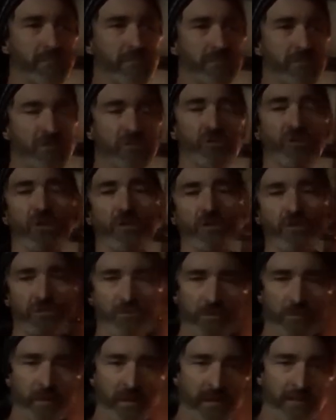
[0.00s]
studio
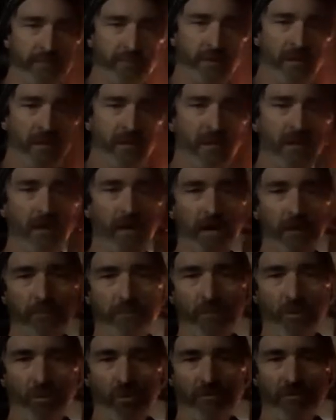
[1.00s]
used to be, up
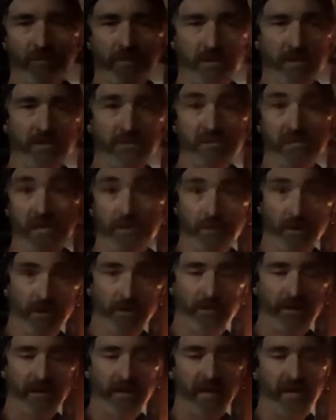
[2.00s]
north from here in Santa
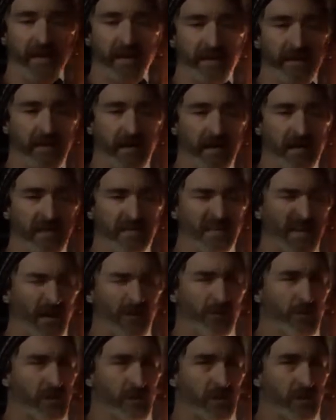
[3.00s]
Margarita, and got
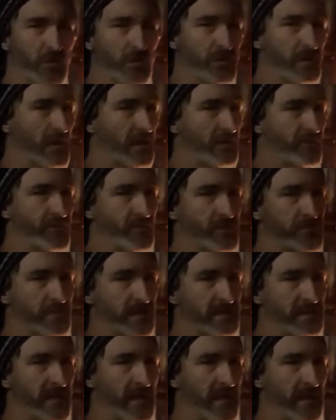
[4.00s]
really cold out. It froze my
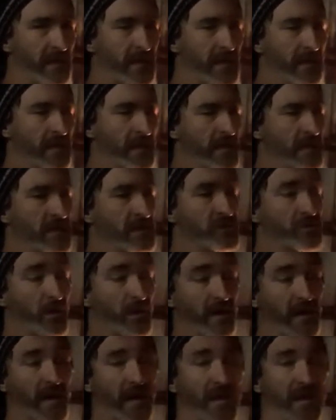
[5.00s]
tank. So I got